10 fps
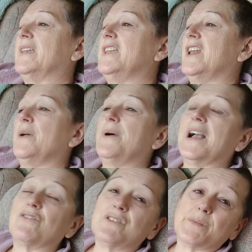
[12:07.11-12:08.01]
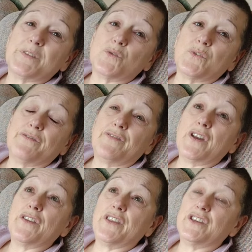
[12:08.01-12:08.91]
you know, at Christmas, all the
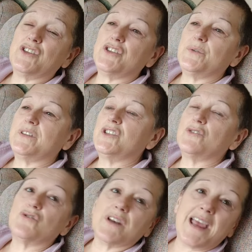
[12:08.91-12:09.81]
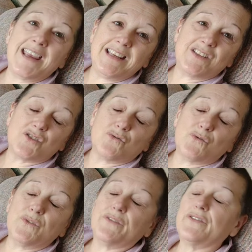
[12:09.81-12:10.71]
fun things you do with children. At Easter,
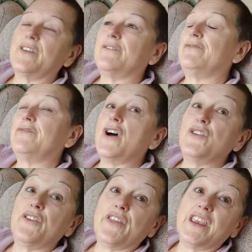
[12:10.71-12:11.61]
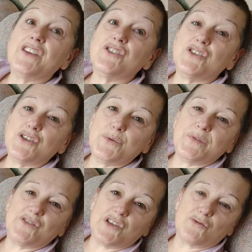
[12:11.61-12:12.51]
all the fun things you do
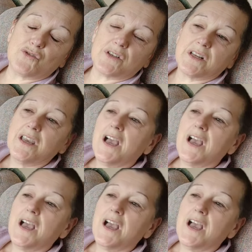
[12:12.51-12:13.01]
with children.